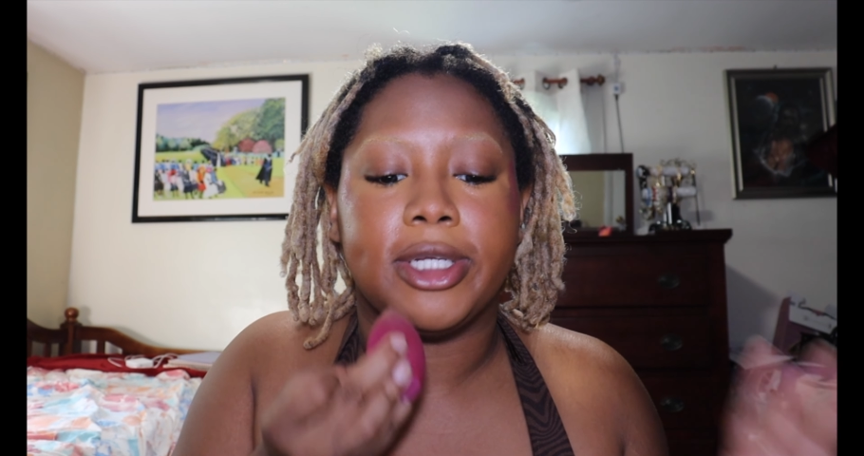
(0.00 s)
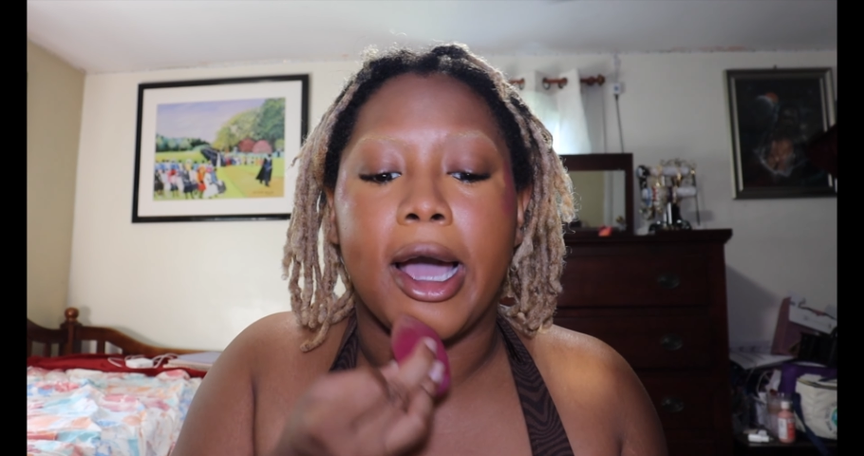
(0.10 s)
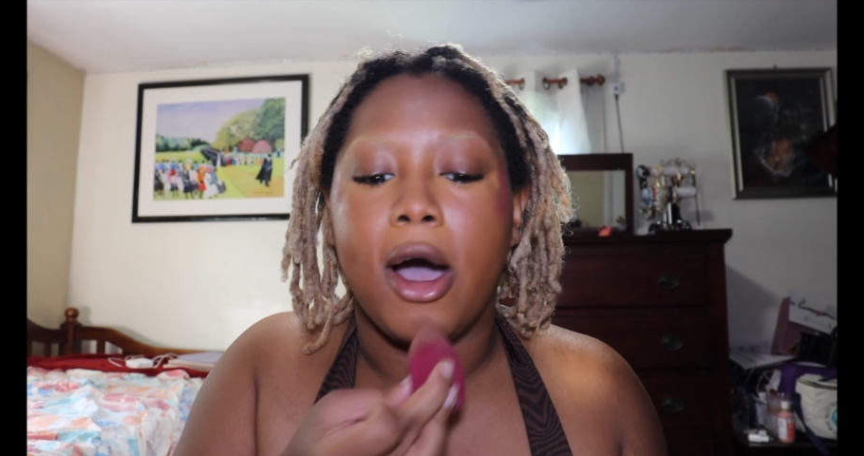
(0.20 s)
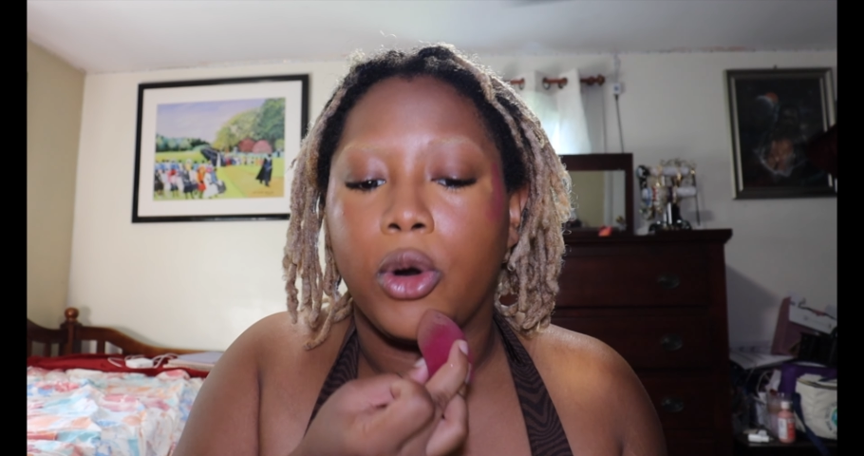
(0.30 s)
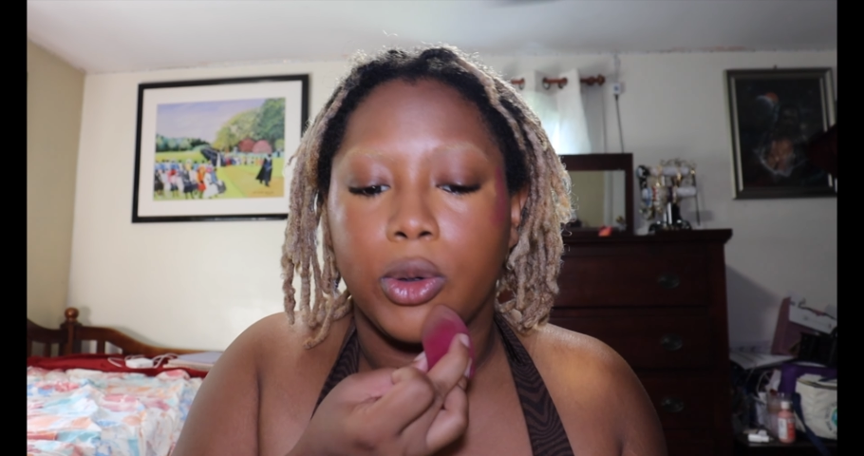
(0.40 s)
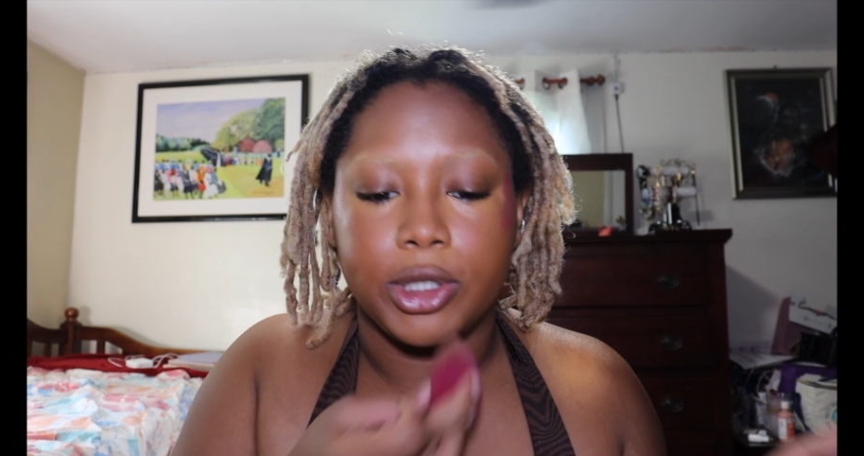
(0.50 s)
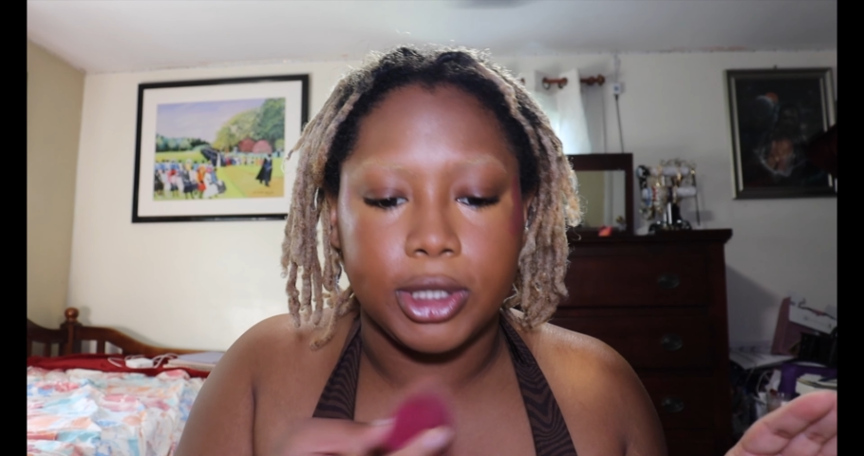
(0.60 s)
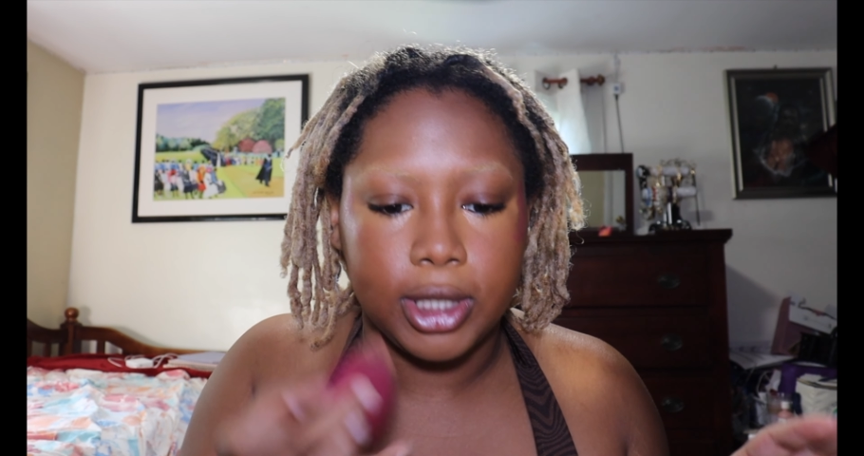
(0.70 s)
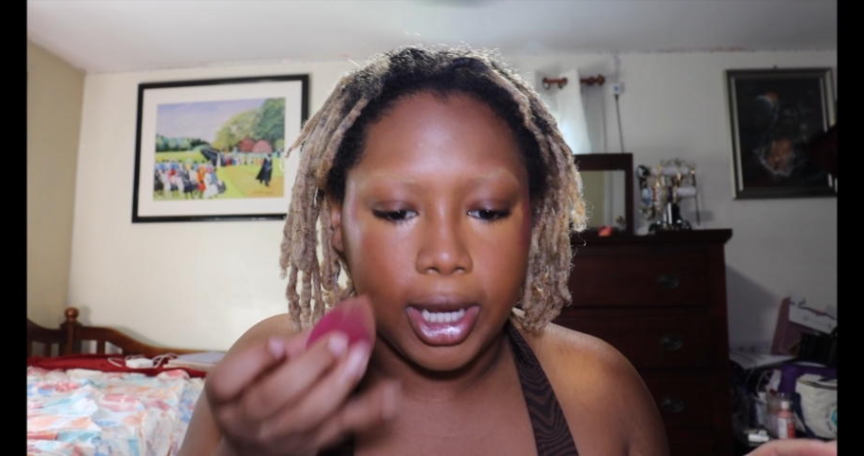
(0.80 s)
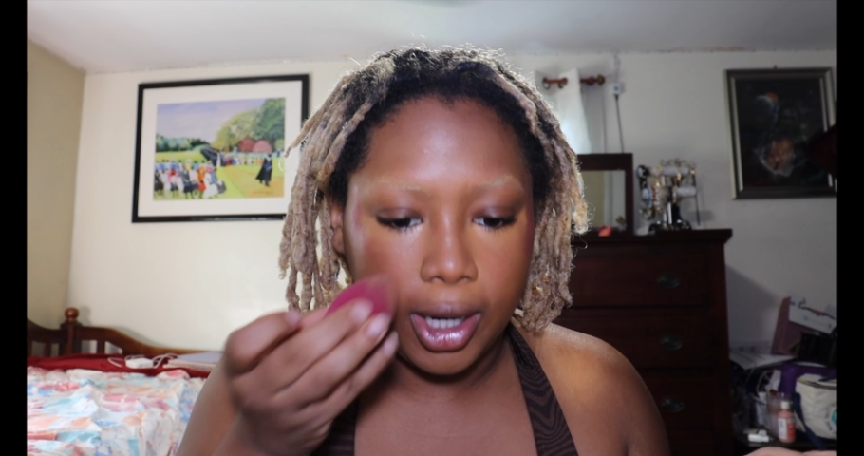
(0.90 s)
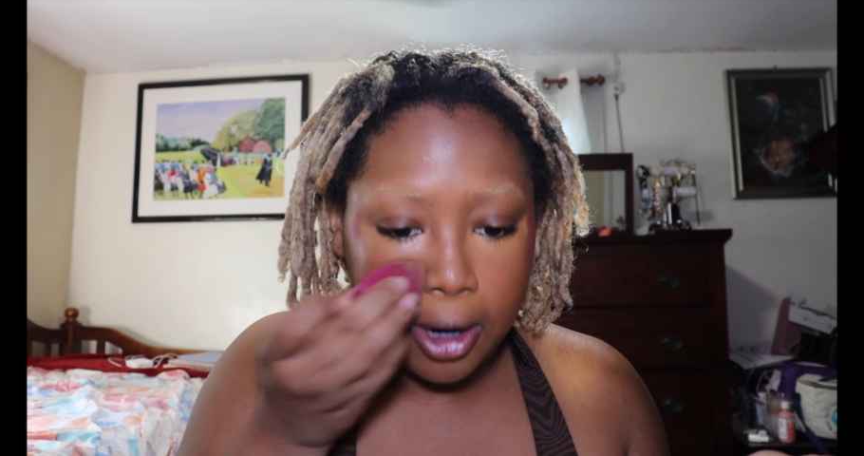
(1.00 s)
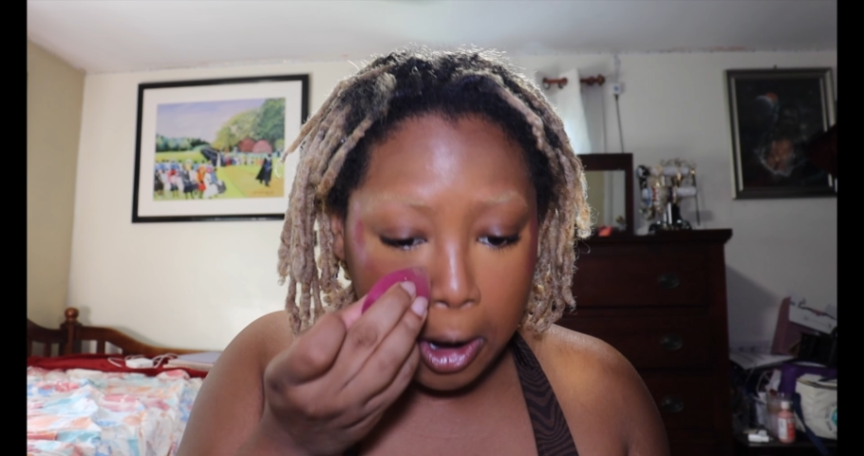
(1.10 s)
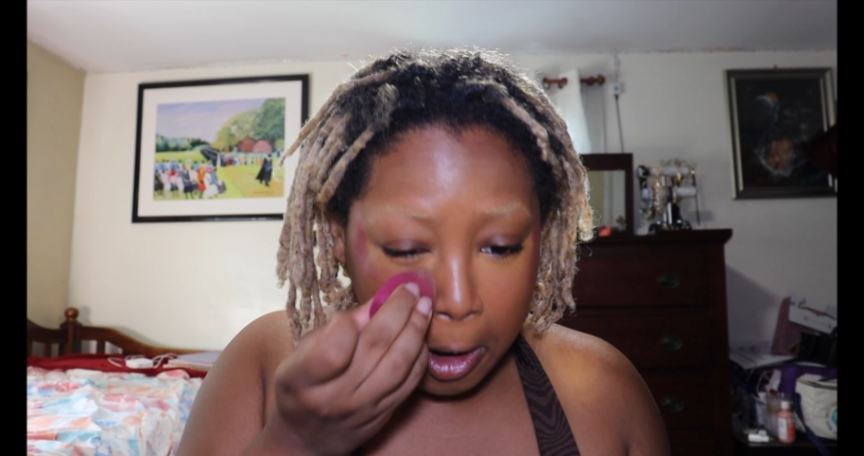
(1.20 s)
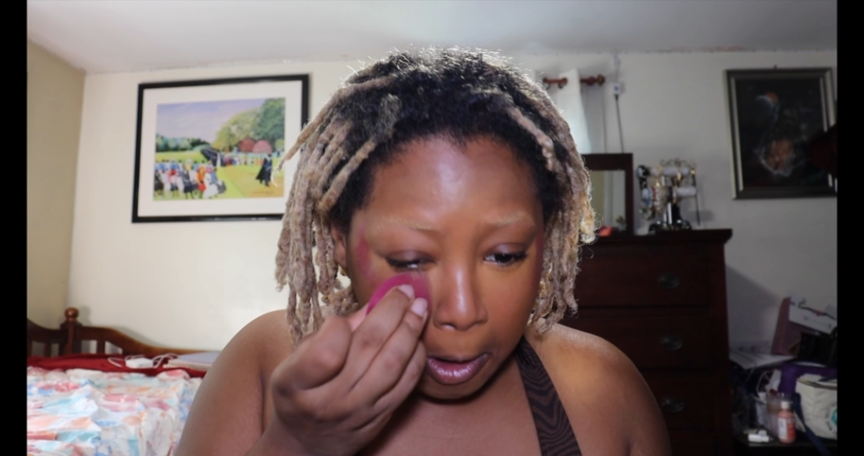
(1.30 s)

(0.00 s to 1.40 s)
down or just like